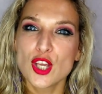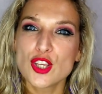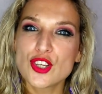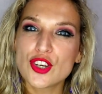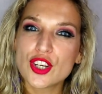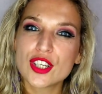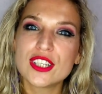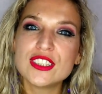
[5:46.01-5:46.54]

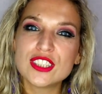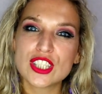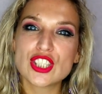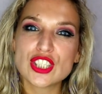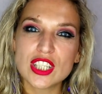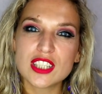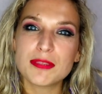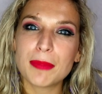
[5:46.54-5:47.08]
You're
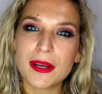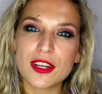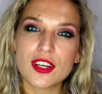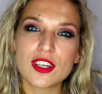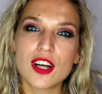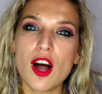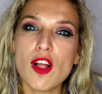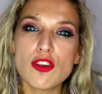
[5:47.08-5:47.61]
conditioned by your
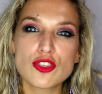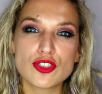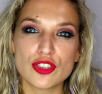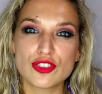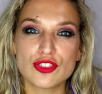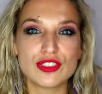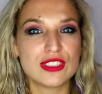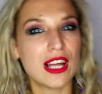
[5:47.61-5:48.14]

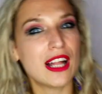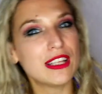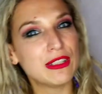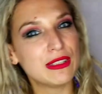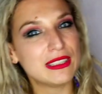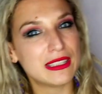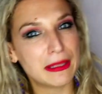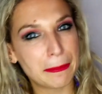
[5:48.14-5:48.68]
culture to tell
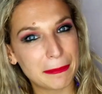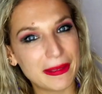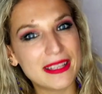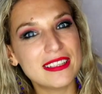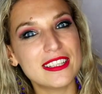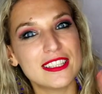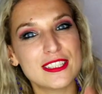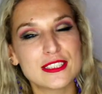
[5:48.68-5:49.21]
you that the
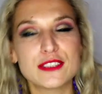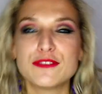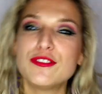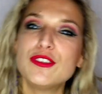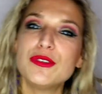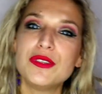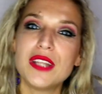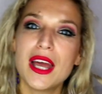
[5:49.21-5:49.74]
piglet is
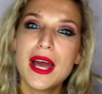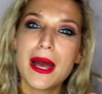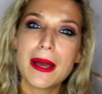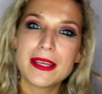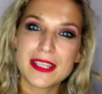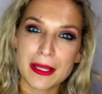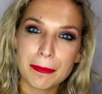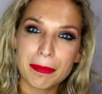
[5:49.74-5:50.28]
food,
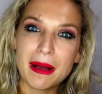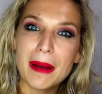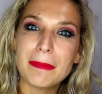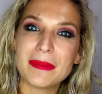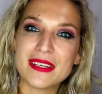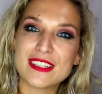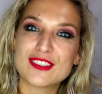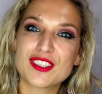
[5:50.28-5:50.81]
yet
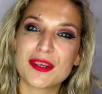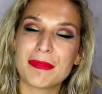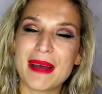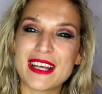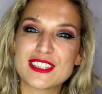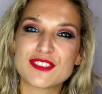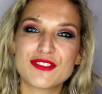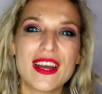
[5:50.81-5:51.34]
puppy is your
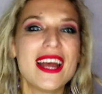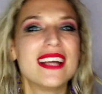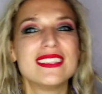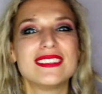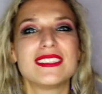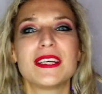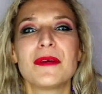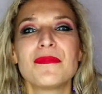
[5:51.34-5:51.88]
best friend.